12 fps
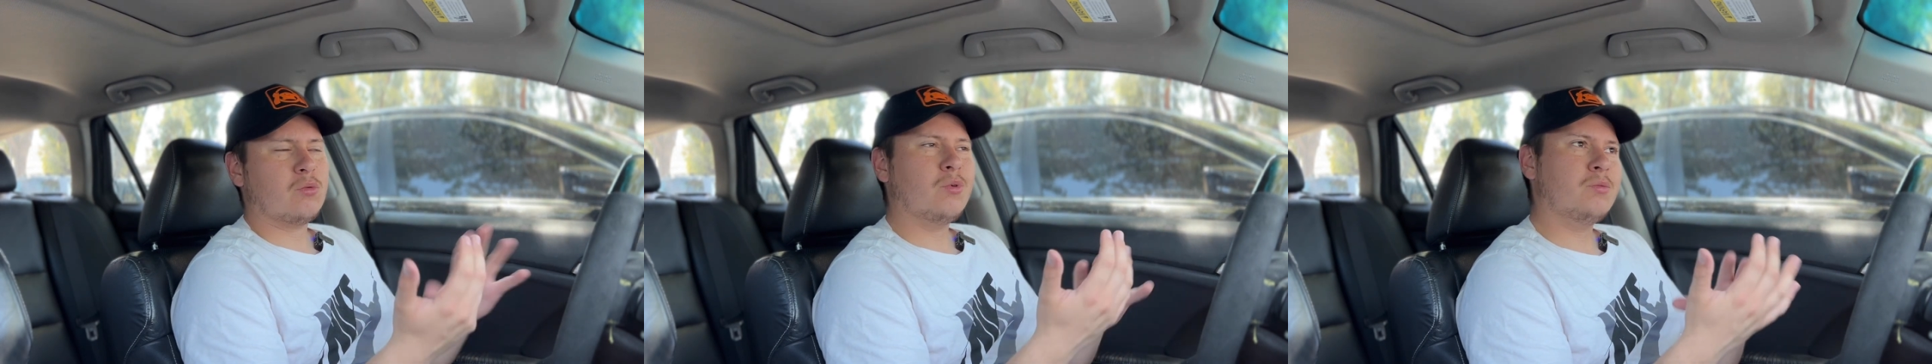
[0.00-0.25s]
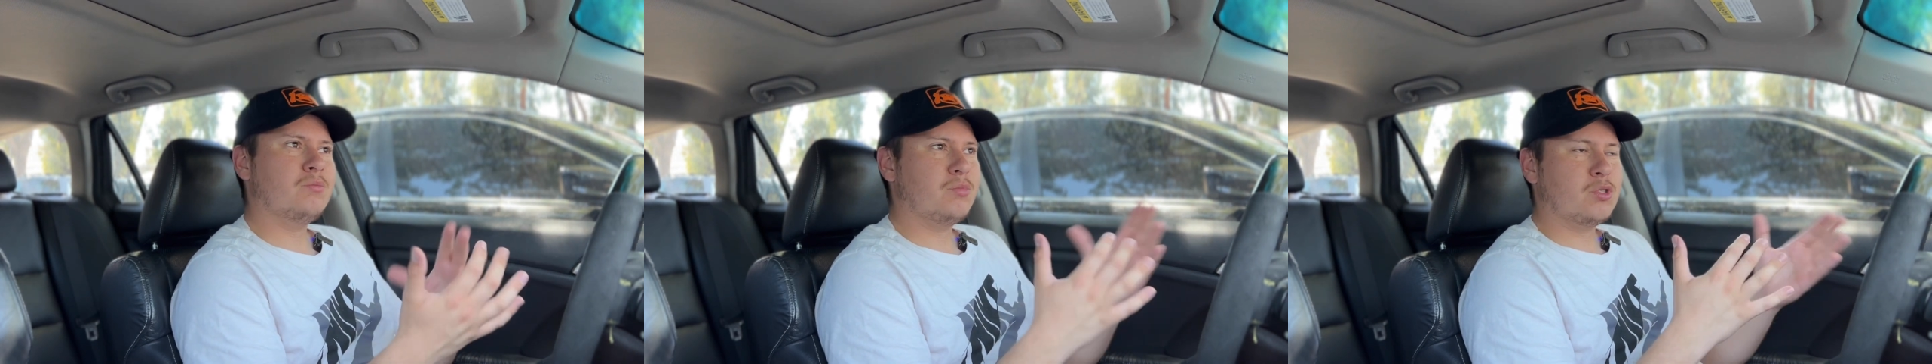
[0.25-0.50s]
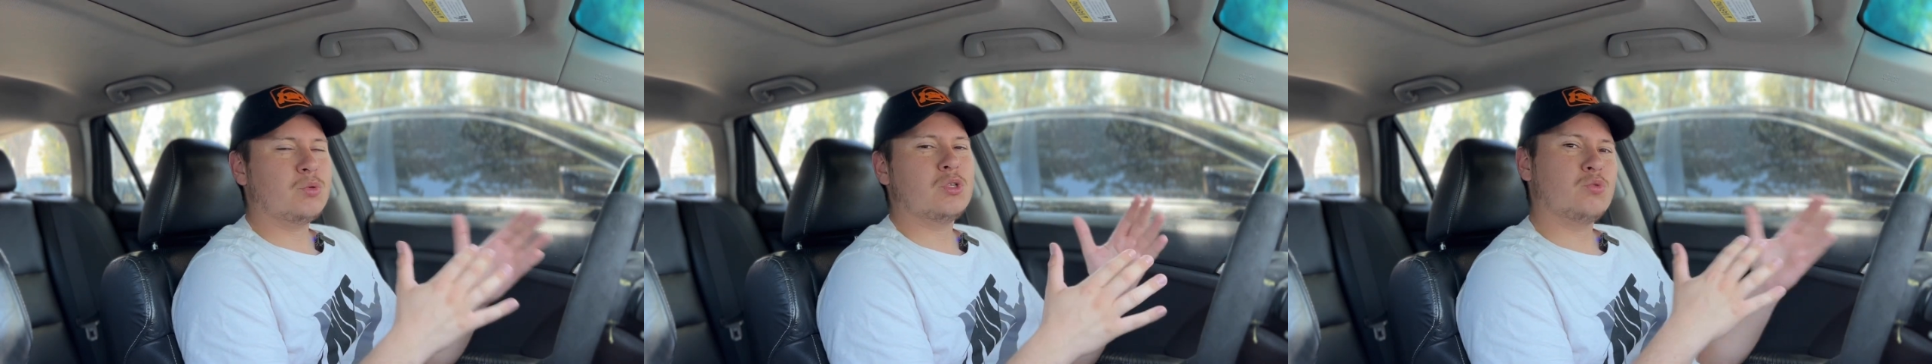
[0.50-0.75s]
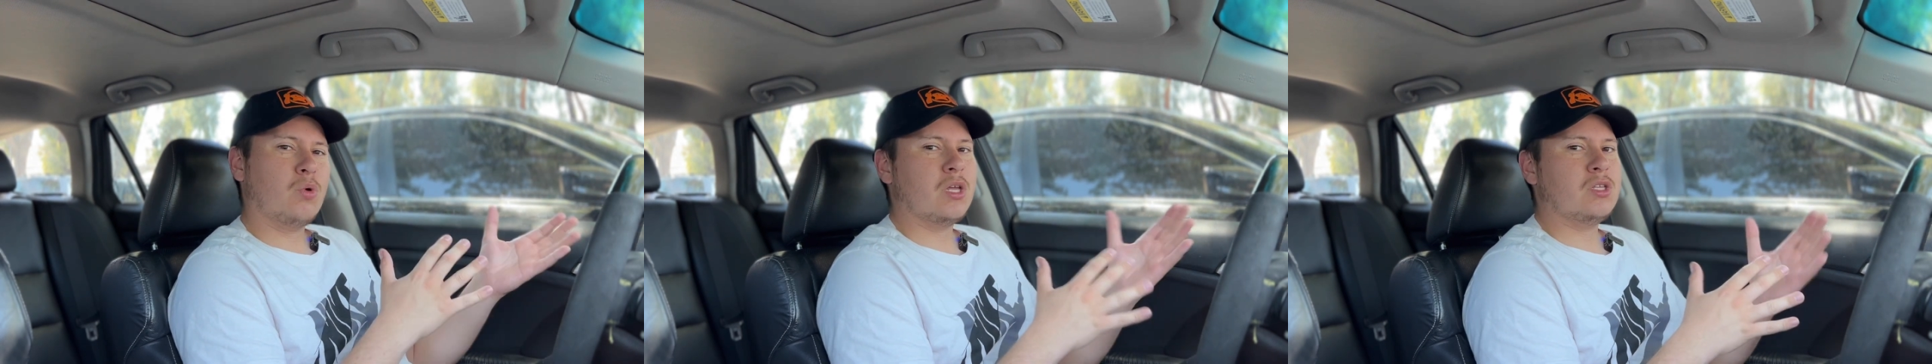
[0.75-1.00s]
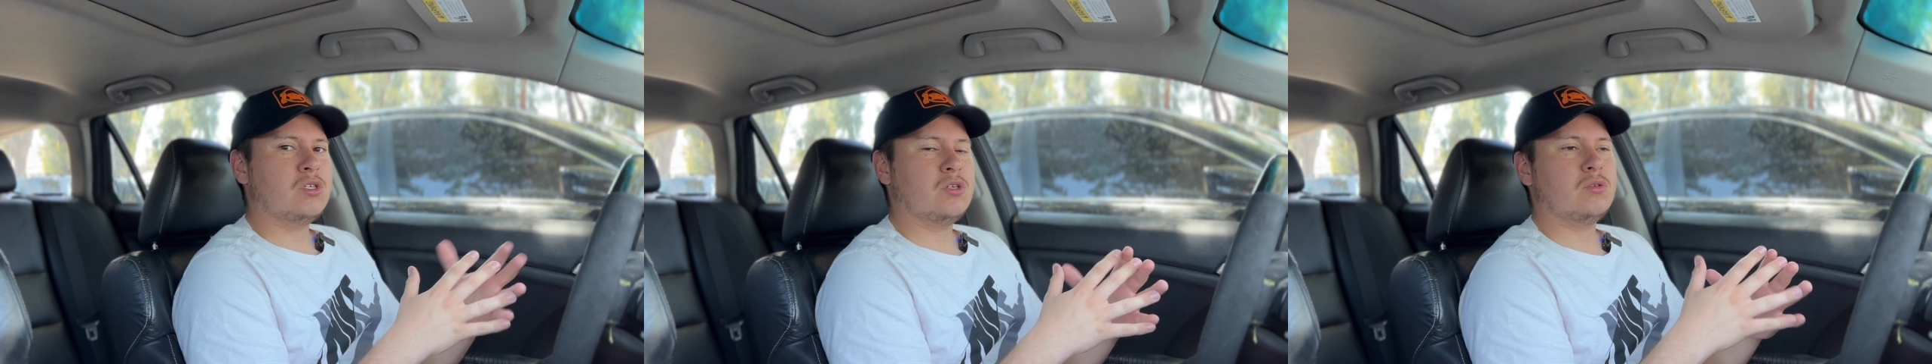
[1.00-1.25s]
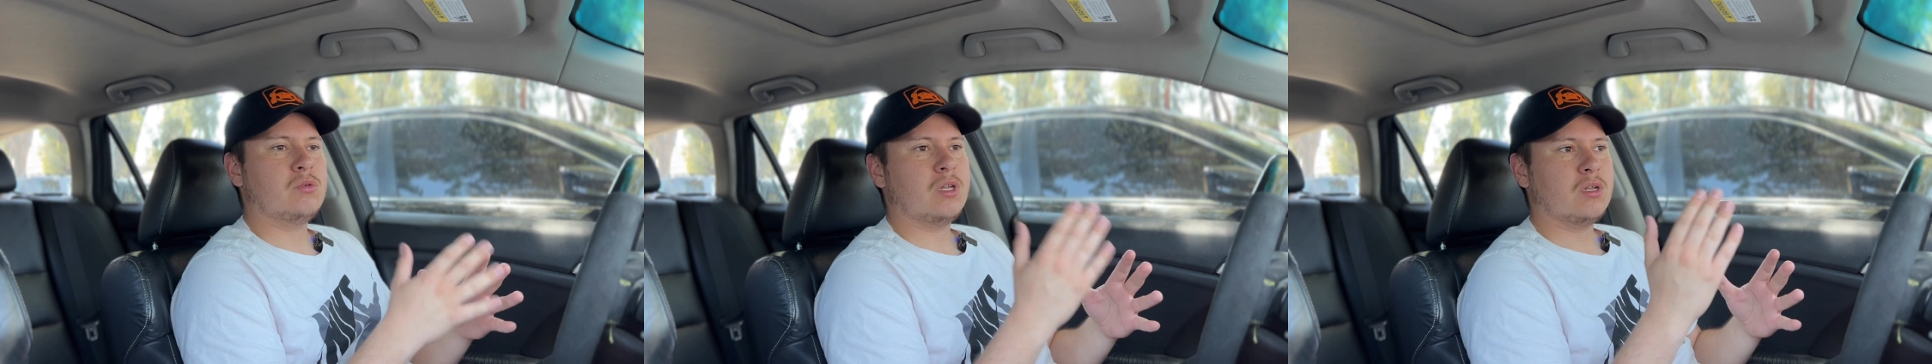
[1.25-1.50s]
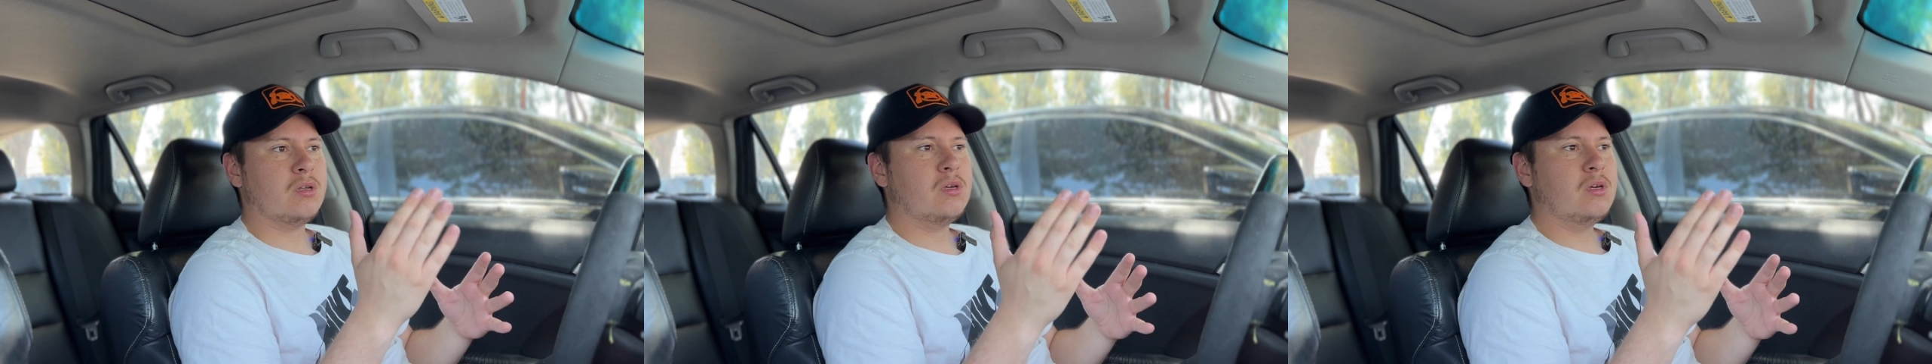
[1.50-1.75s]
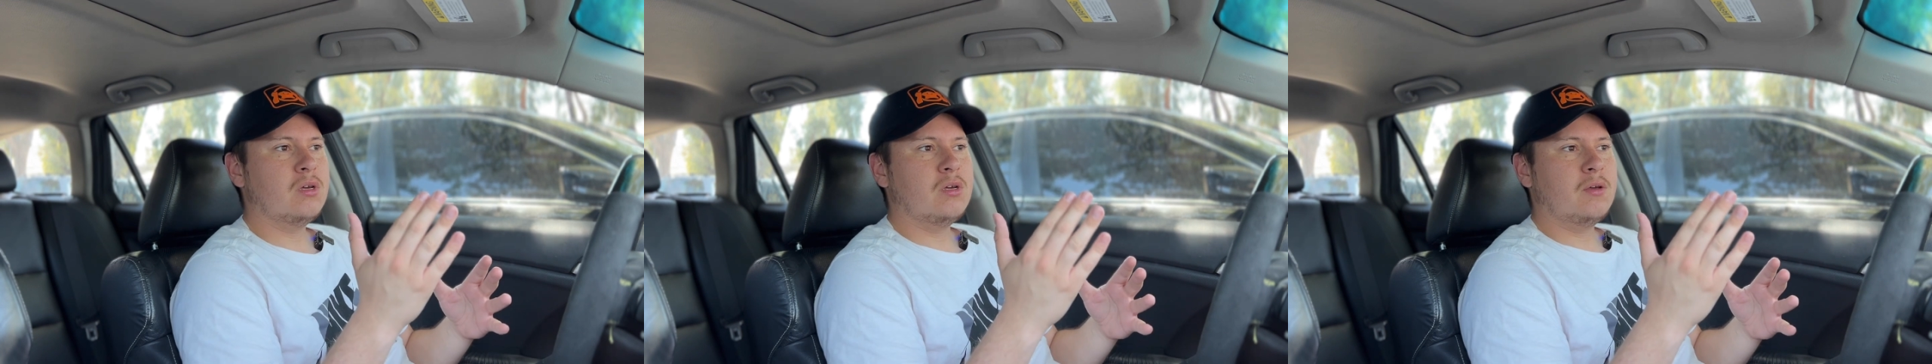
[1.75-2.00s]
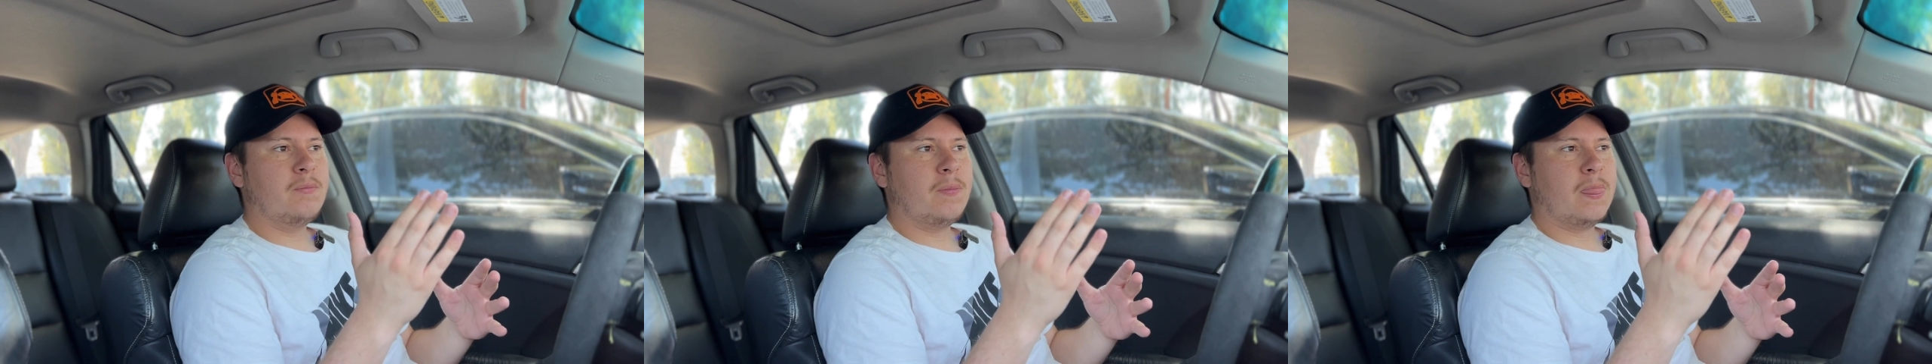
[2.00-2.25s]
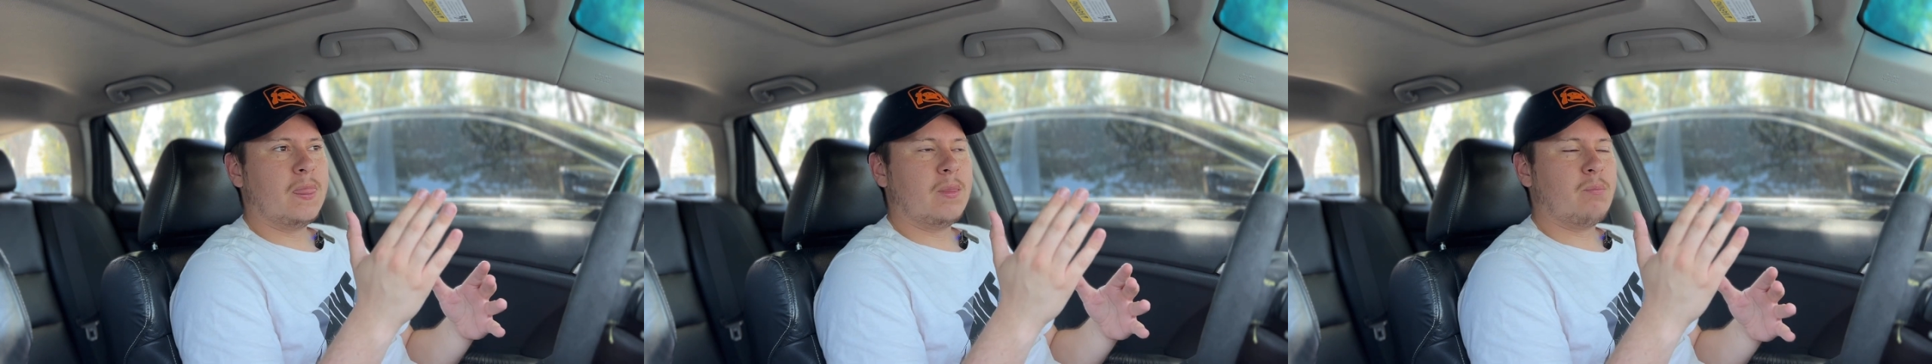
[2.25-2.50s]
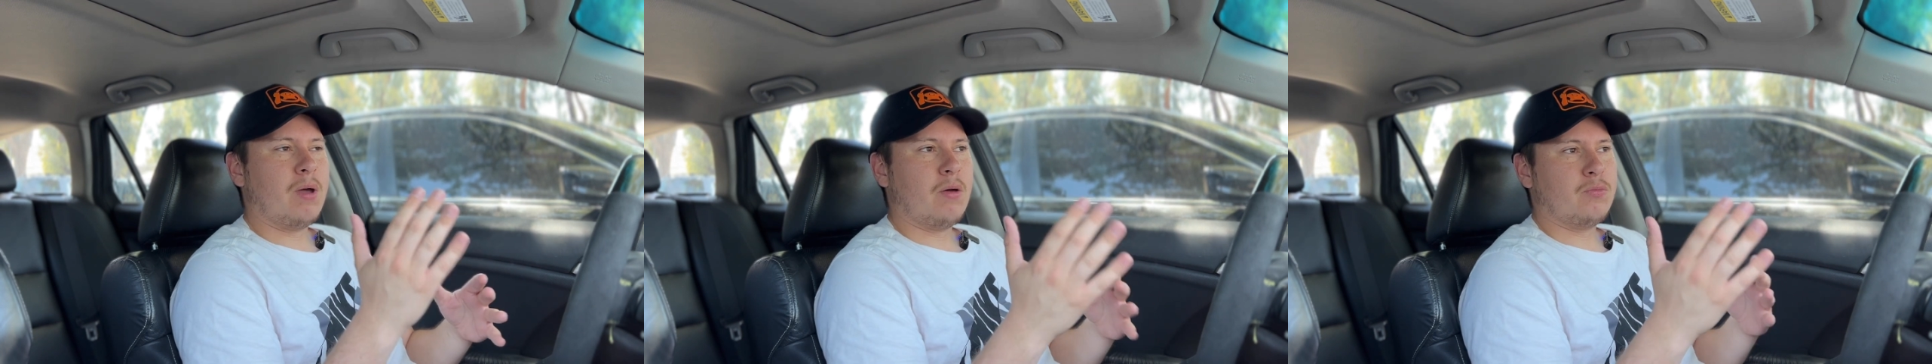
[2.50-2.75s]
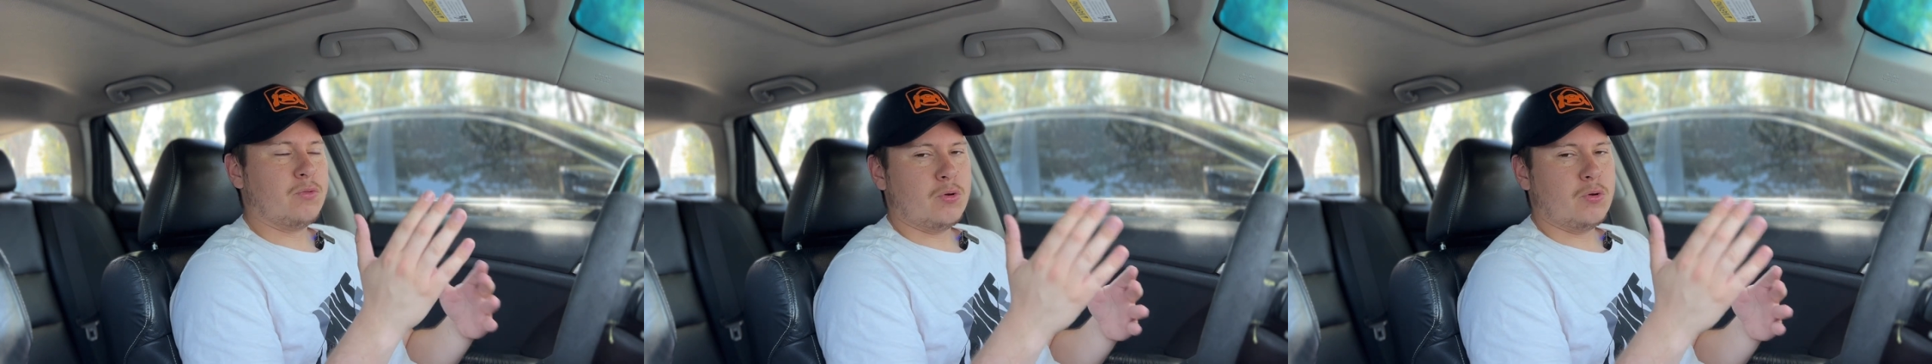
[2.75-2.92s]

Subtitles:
Well, between 22 and about